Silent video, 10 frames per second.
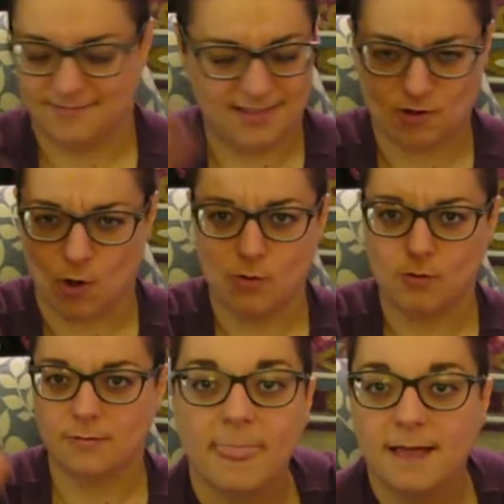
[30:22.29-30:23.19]
It's
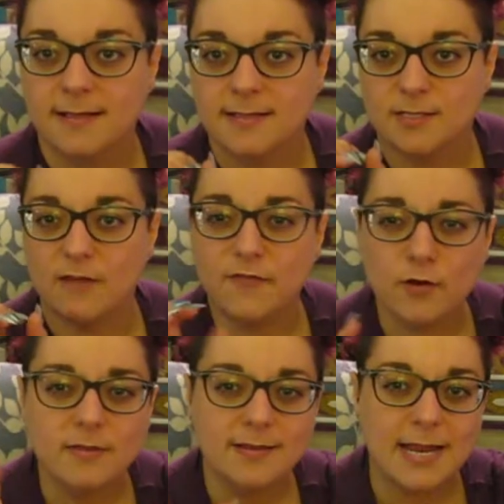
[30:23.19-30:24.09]
cool. So if
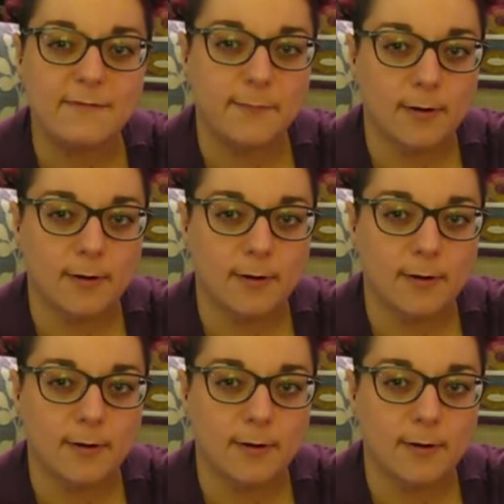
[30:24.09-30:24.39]
you're the type of